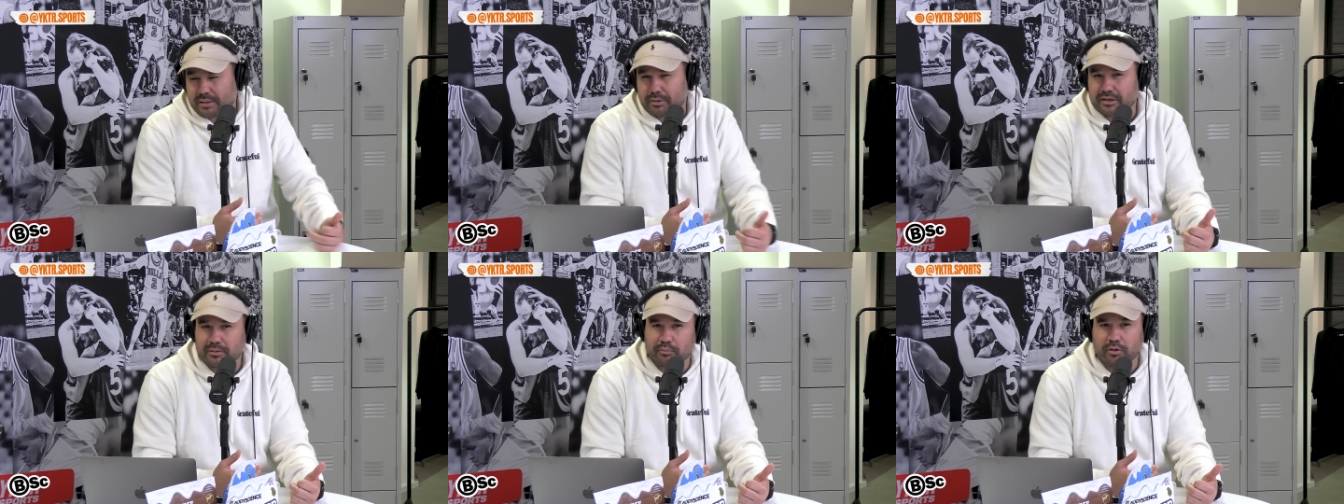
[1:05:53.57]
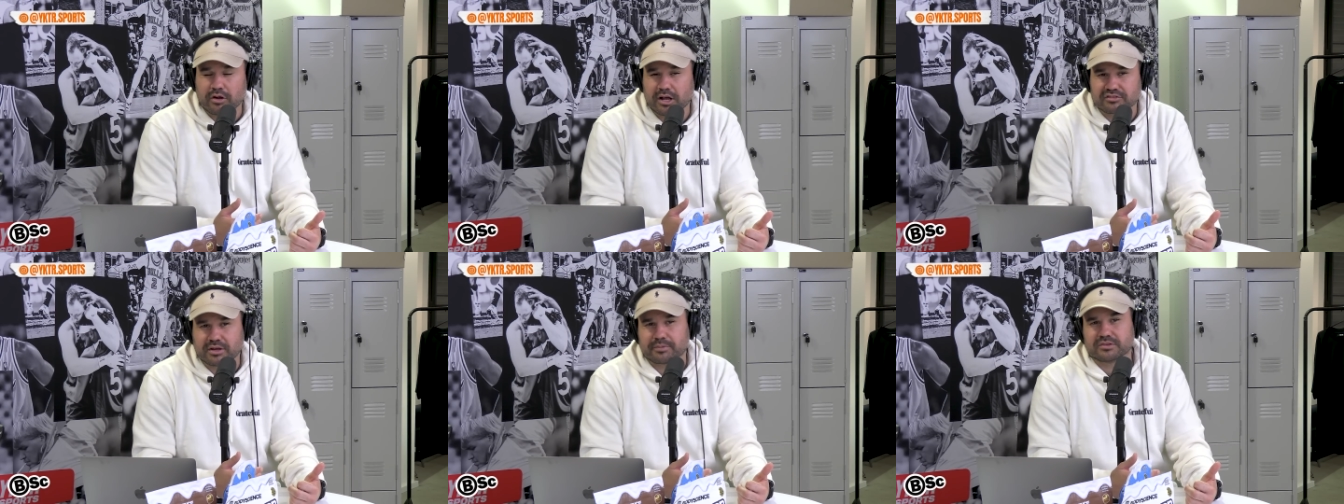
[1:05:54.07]
they played the
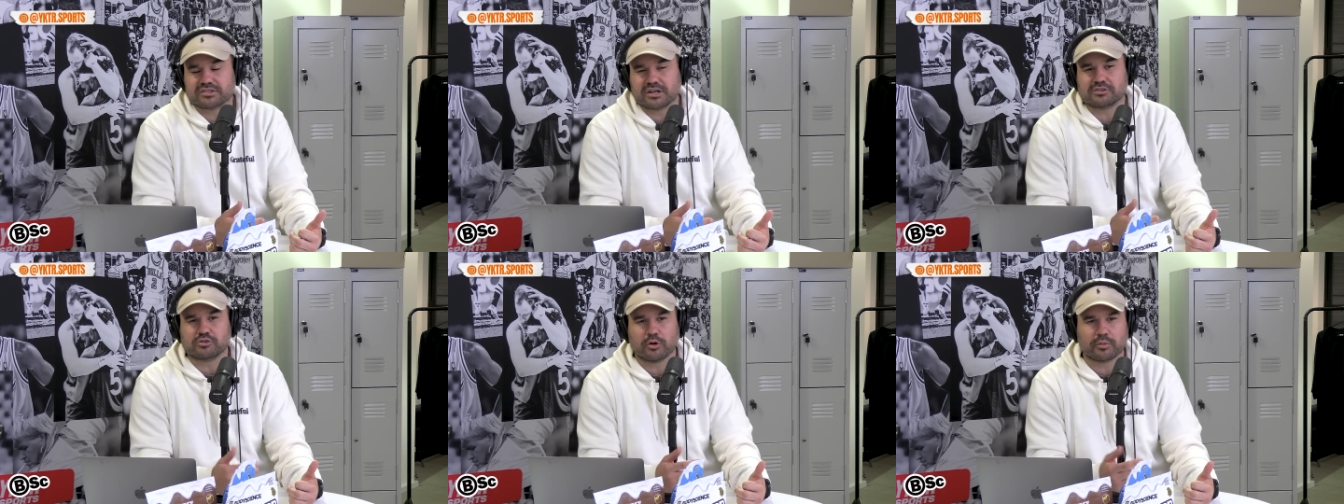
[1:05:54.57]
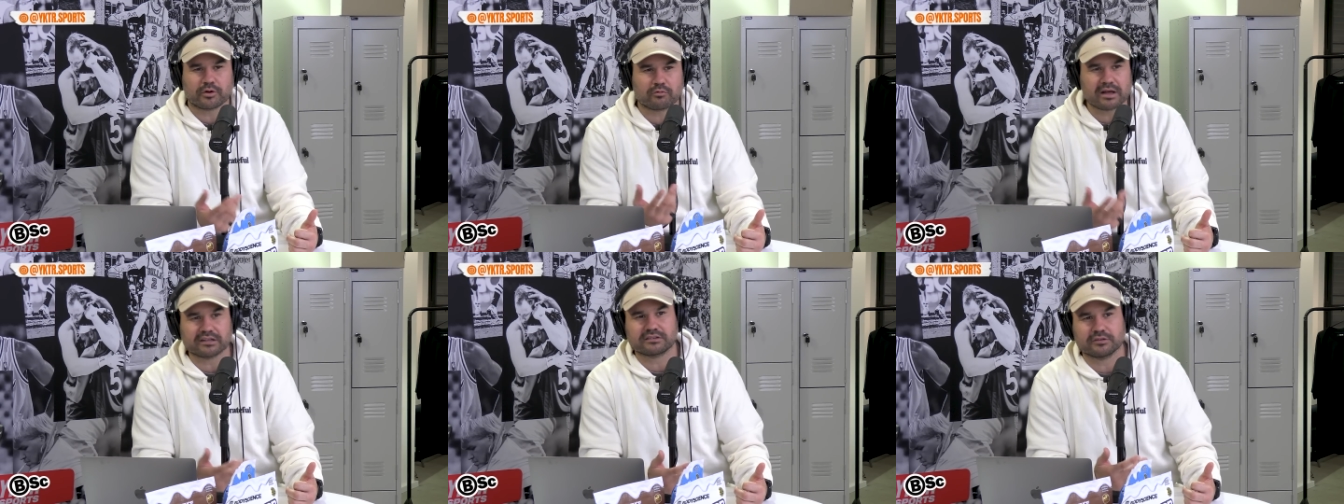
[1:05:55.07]
Broncos up in Suncorp on a
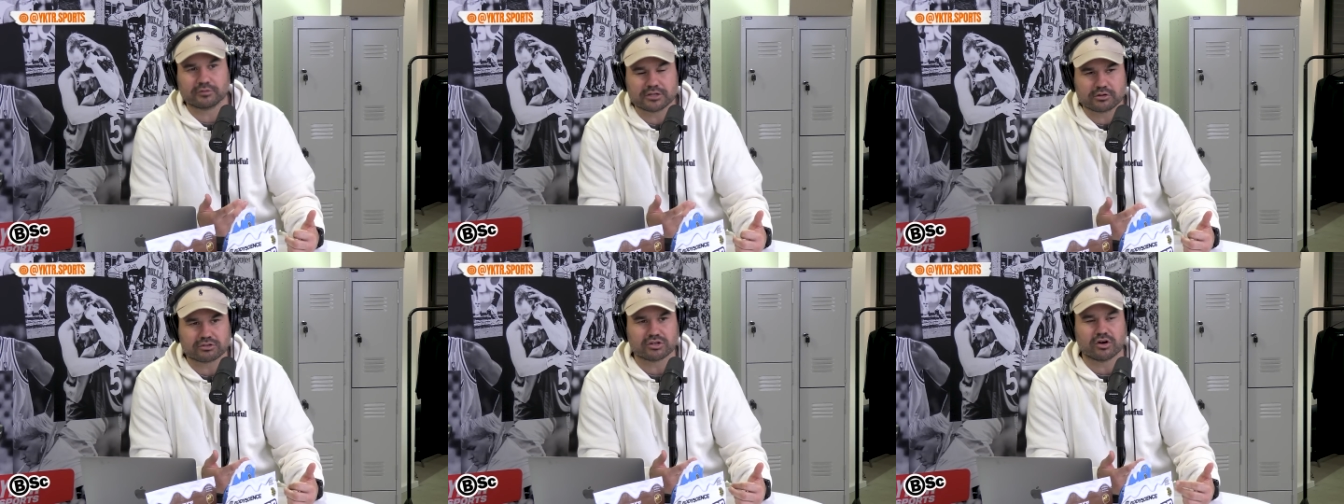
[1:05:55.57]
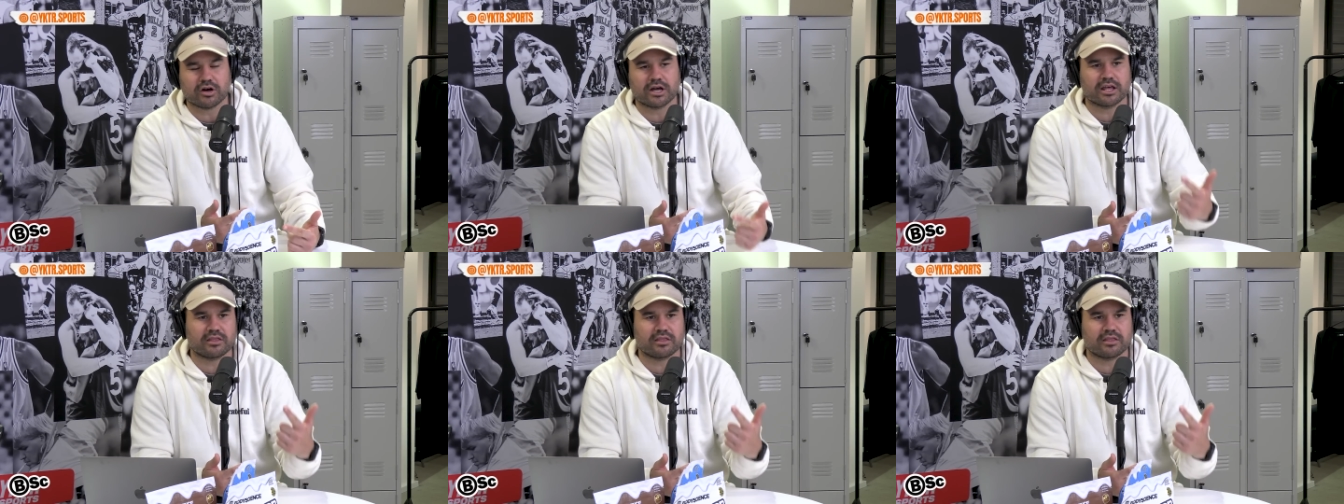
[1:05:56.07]
relatively good night,